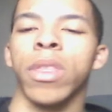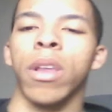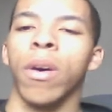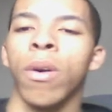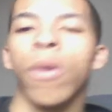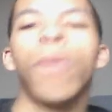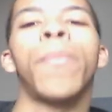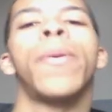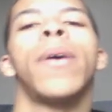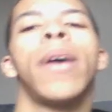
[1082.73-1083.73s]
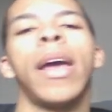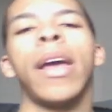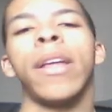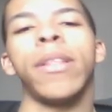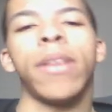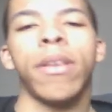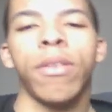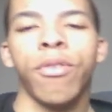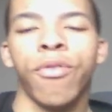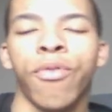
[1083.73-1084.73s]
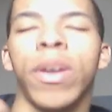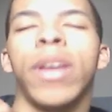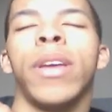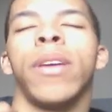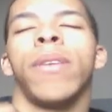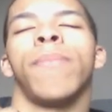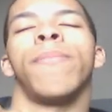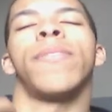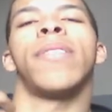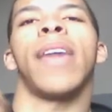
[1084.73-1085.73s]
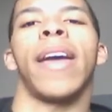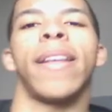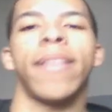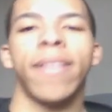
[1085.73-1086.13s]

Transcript: the hope and dreams that